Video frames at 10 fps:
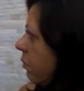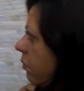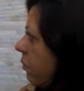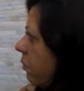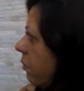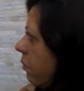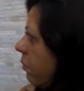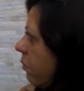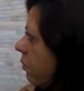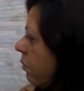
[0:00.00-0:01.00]

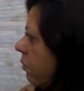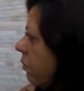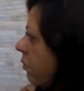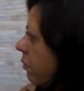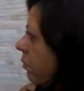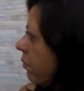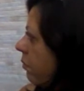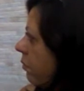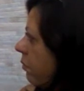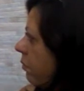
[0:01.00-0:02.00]

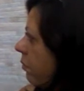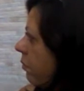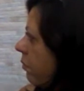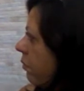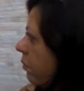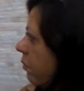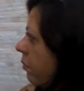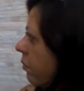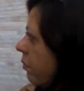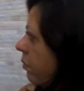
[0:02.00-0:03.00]

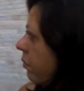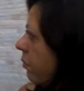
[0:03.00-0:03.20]
The person shown says nothing.